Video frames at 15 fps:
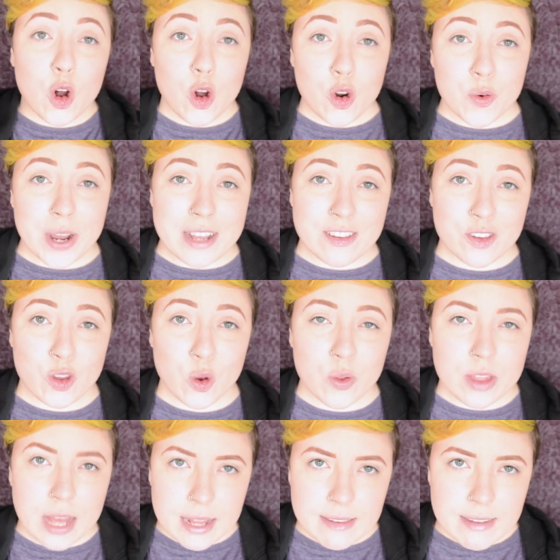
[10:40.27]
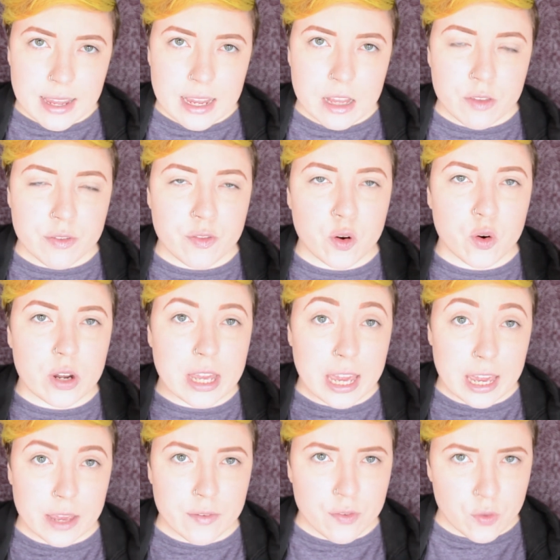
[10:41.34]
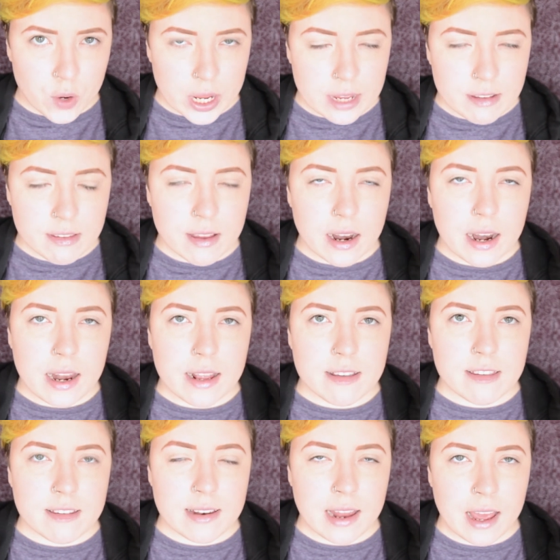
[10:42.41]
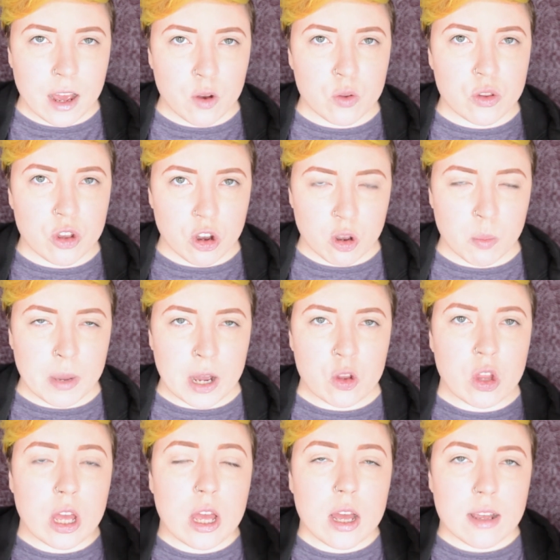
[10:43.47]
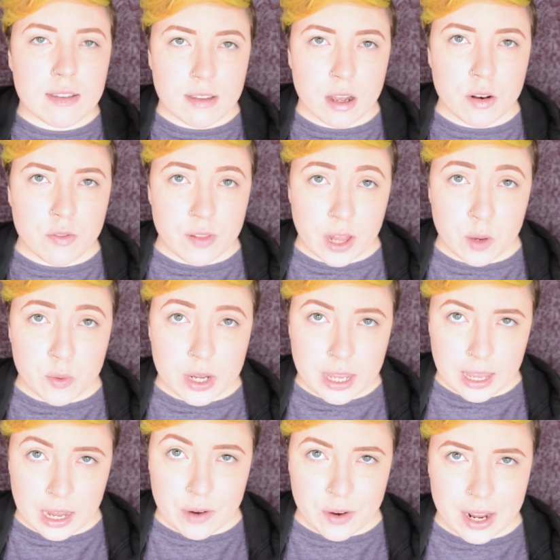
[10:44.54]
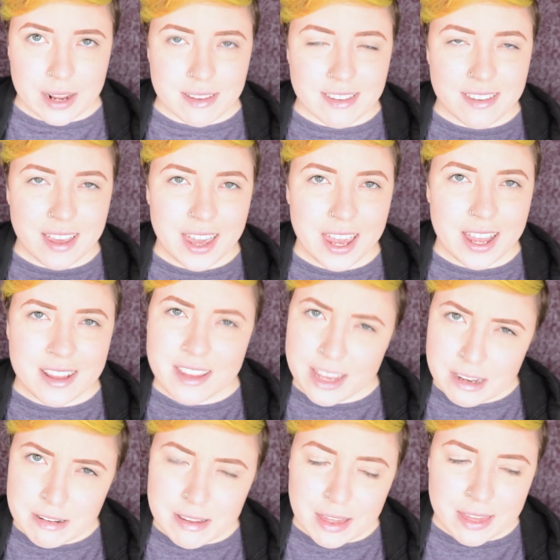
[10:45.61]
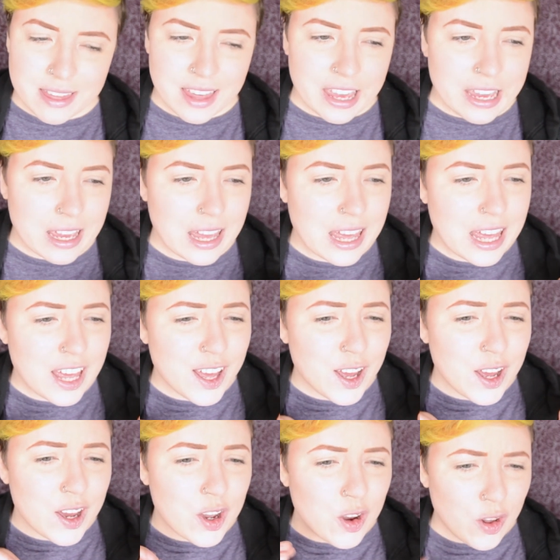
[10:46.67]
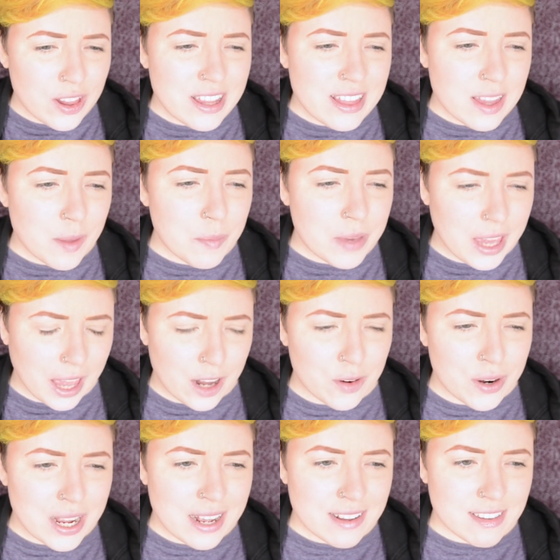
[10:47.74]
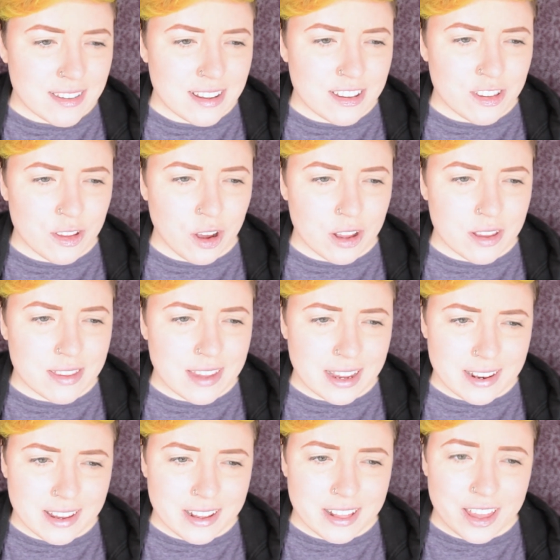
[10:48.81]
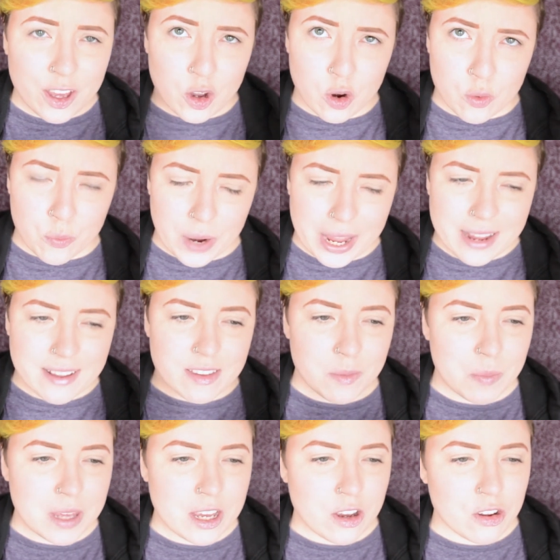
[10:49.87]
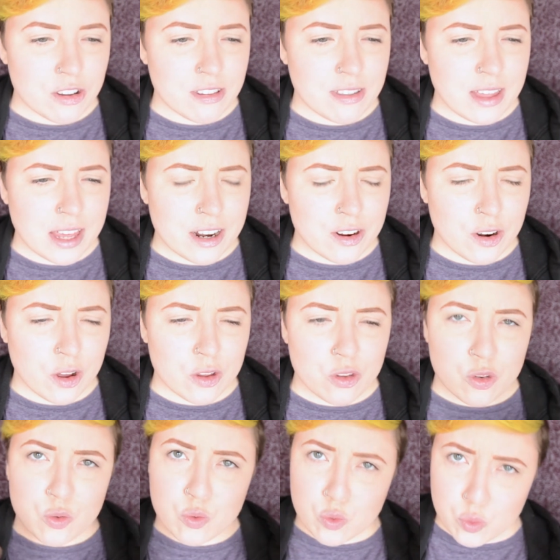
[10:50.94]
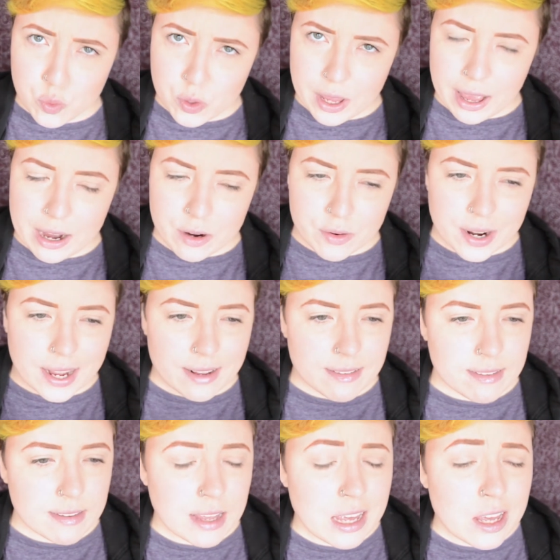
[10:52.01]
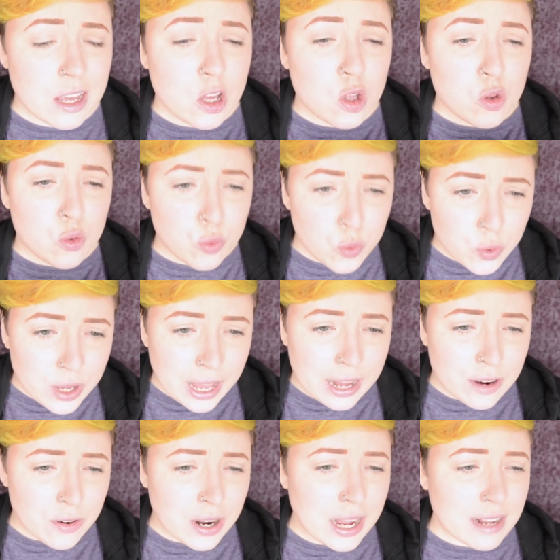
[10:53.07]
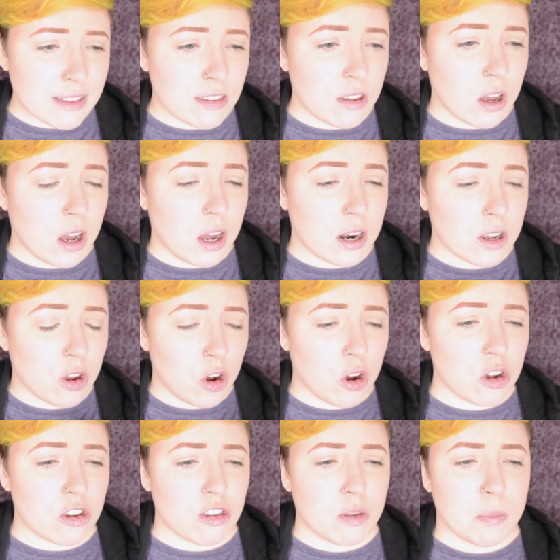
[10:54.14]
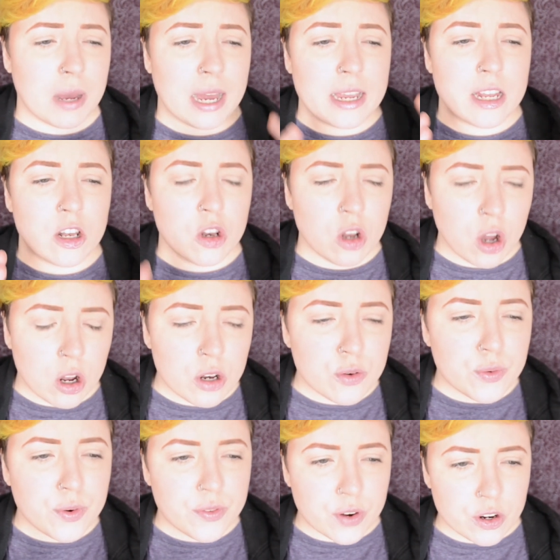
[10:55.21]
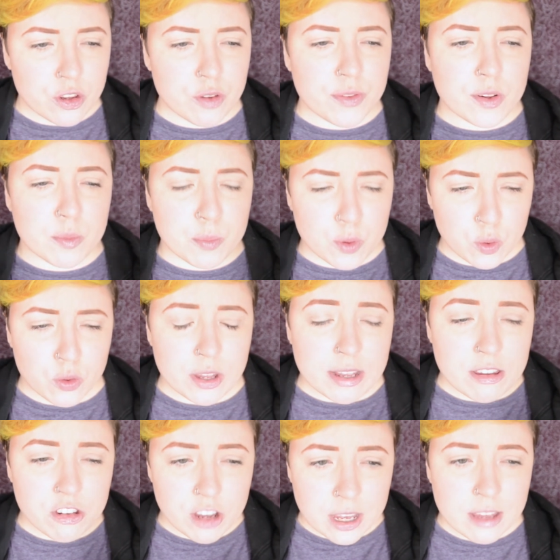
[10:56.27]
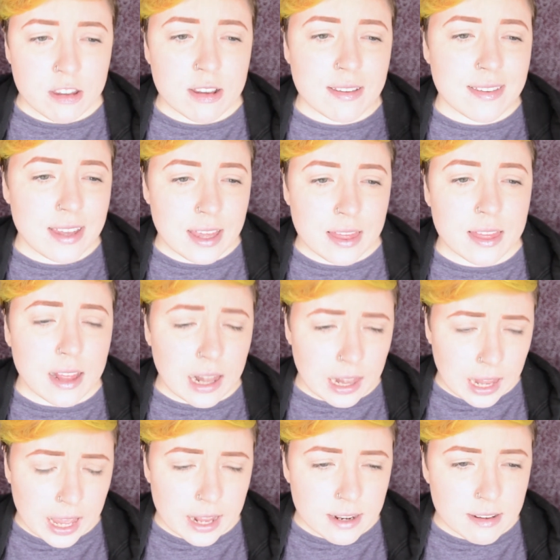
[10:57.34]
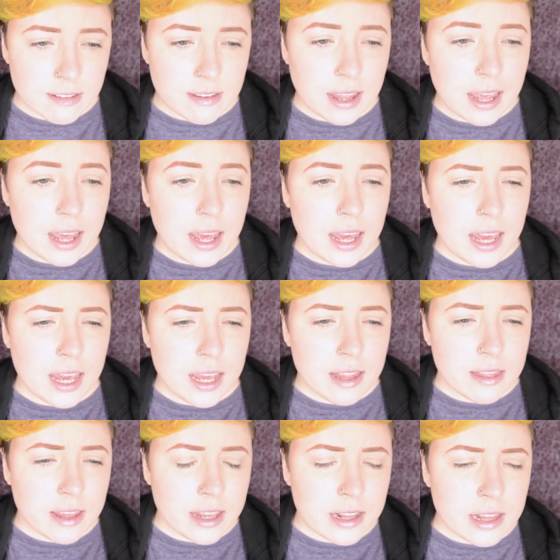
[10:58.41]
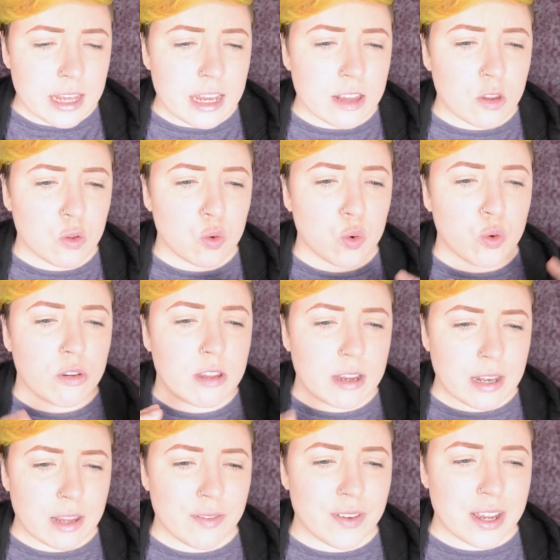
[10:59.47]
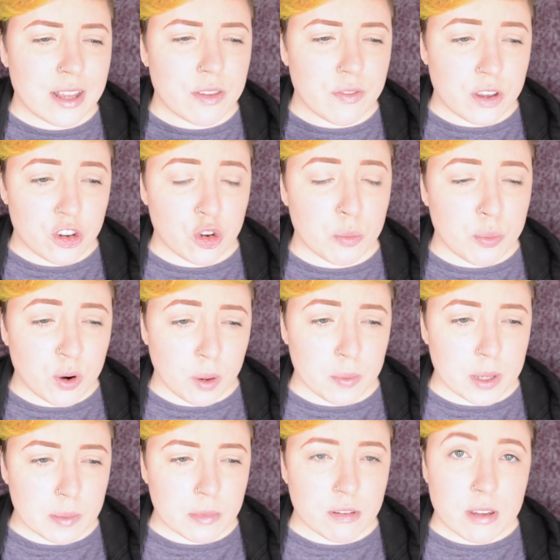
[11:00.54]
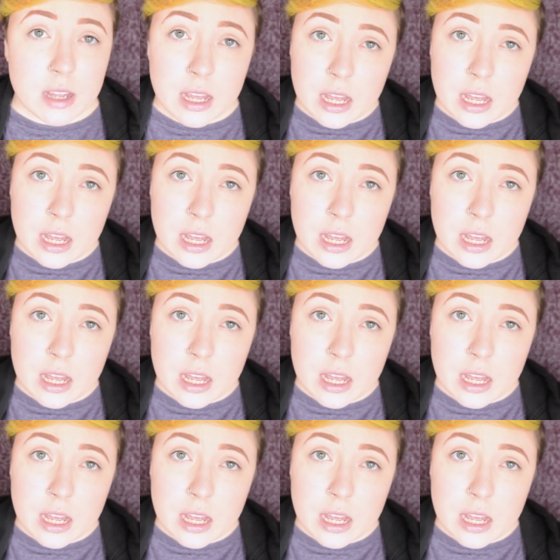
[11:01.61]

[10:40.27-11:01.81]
Alright, so that's it for KF rings. Let's now talk about sunflower cataracts. And here's the thing. Calling them cataracts is not technically correct because they're not true cataracts. True cataracts are caused by non-reversible protein changes in the lens and they lead to significant vision problems.